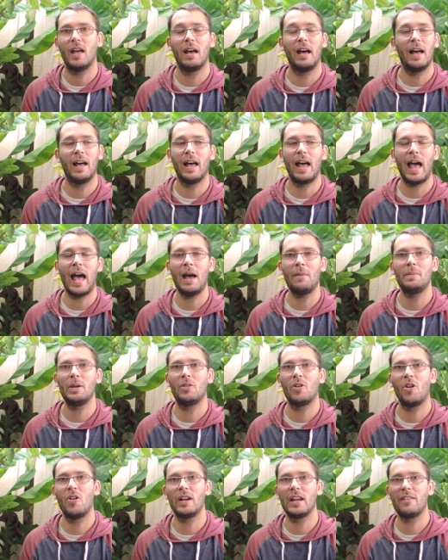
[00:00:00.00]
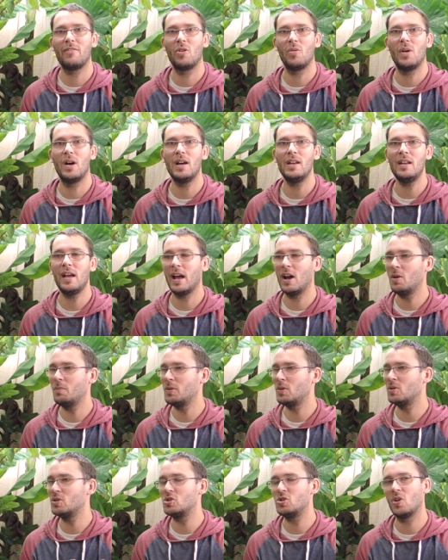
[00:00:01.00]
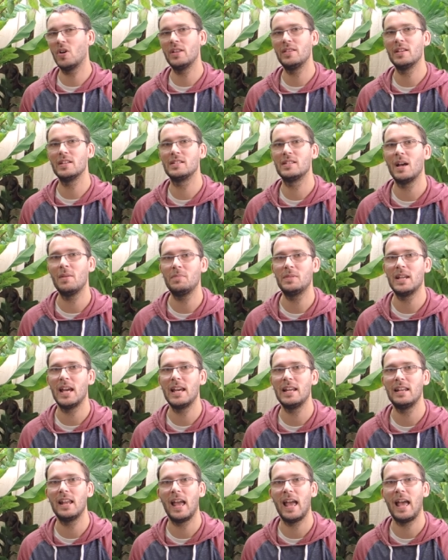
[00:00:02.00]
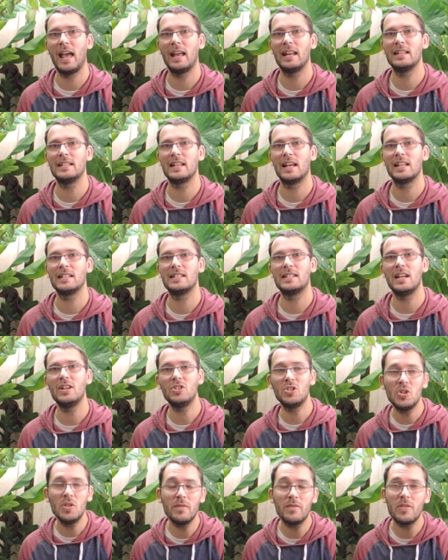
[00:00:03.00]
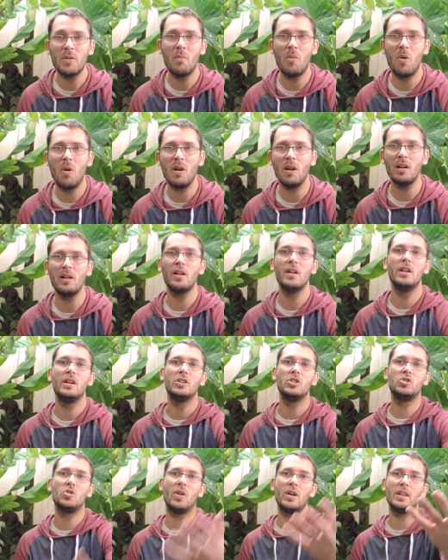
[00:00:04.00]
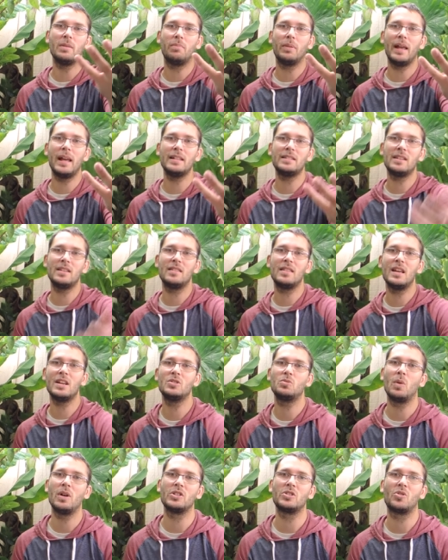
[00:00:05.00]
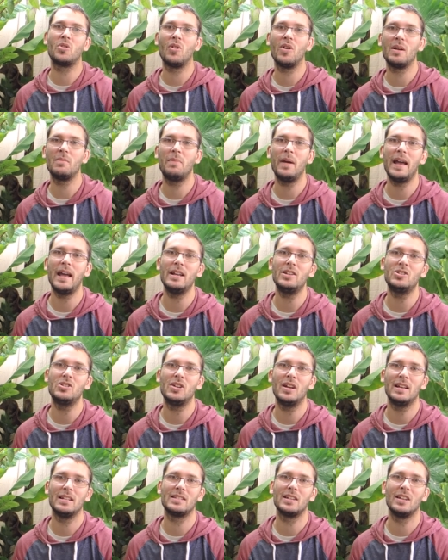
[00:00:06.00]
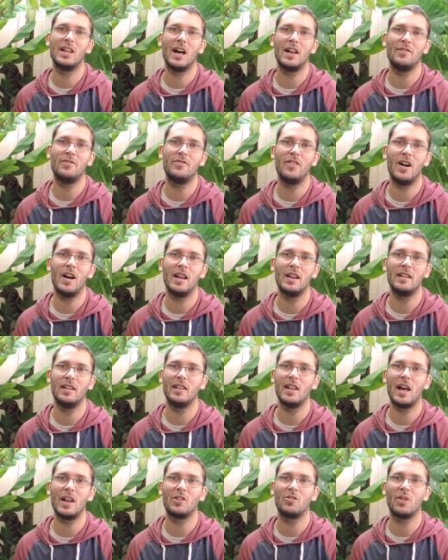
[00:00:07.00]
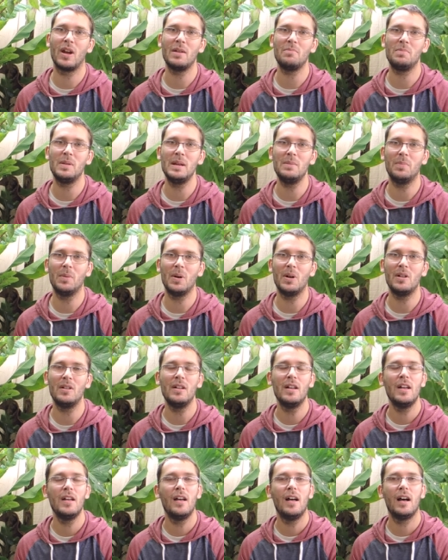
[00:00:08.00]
uh, happy growing, everyone. I hope you enjoyed this update. And uh, stay tuned for more. Join the Plants and Things What's Growing page. It's a lot of fun, a lot of great people.